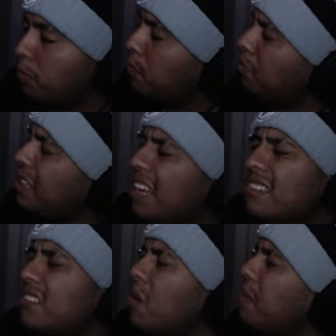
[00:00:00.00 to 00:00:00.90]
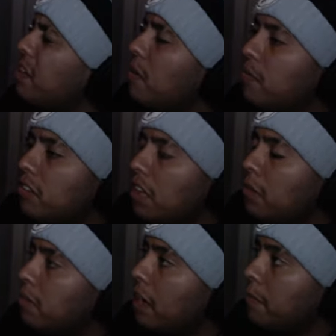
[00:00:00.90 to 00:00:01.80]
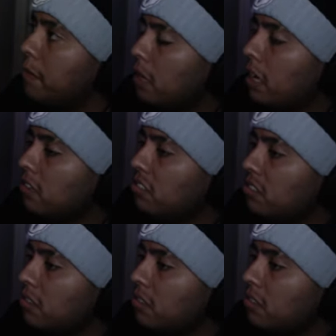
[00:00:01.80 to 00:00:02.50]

Please don't be no footsteps behind me. Please.